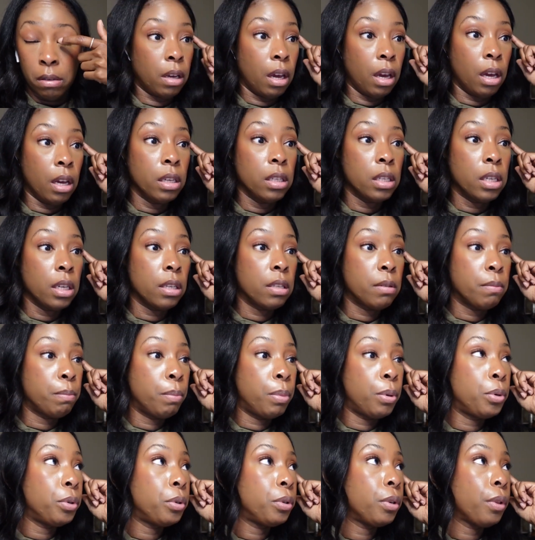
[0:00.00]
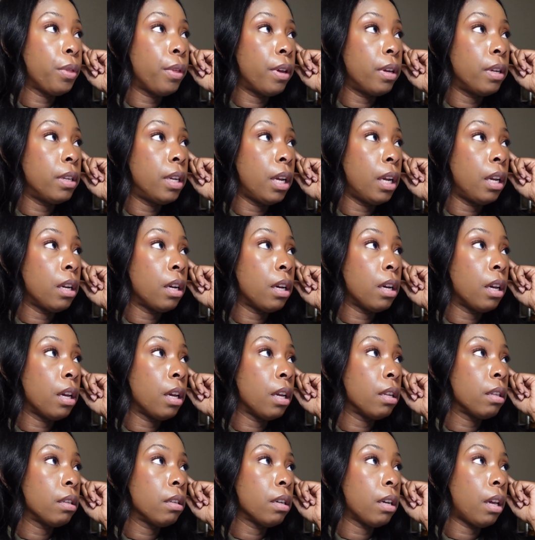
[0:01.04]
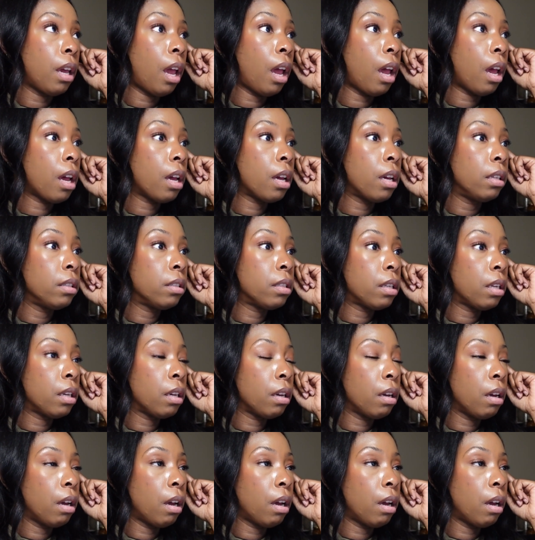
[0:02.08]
and just pull the data and look at